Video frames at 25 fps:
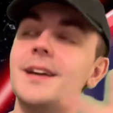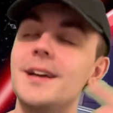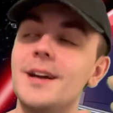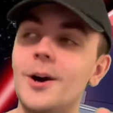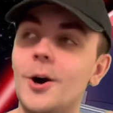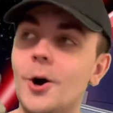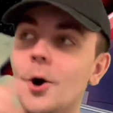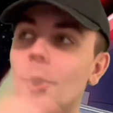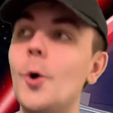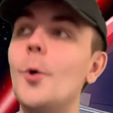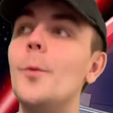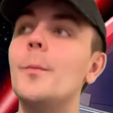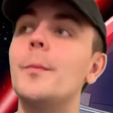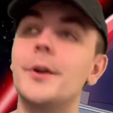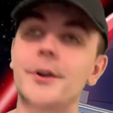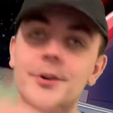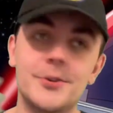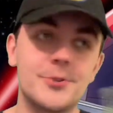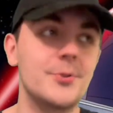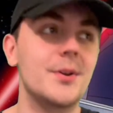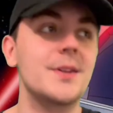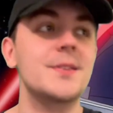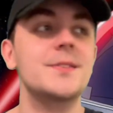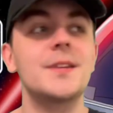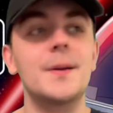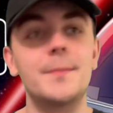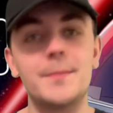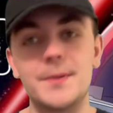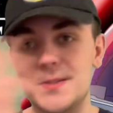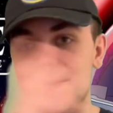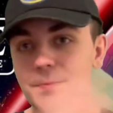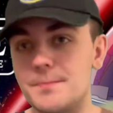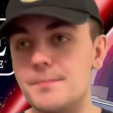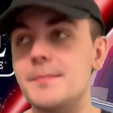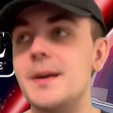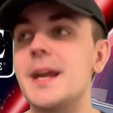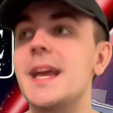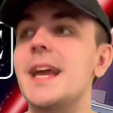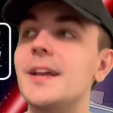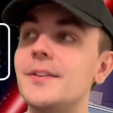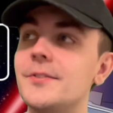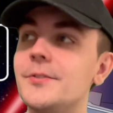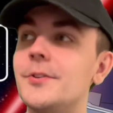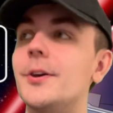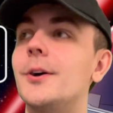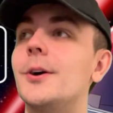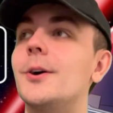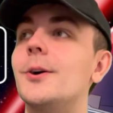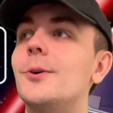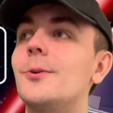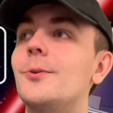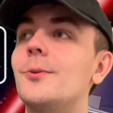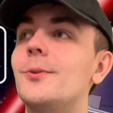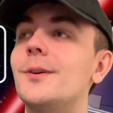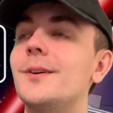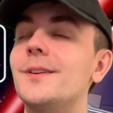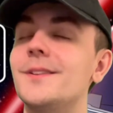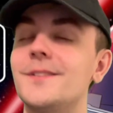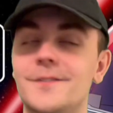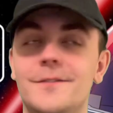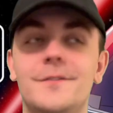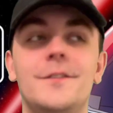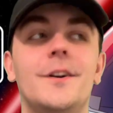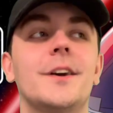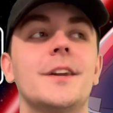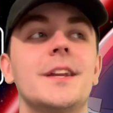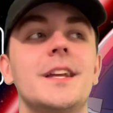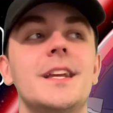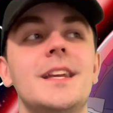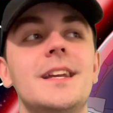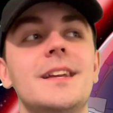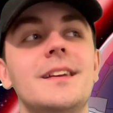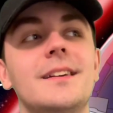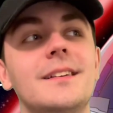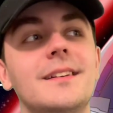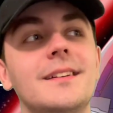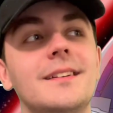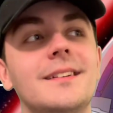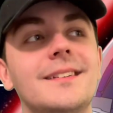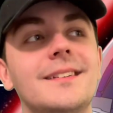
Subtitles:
Homer dressed up as Mando, funny.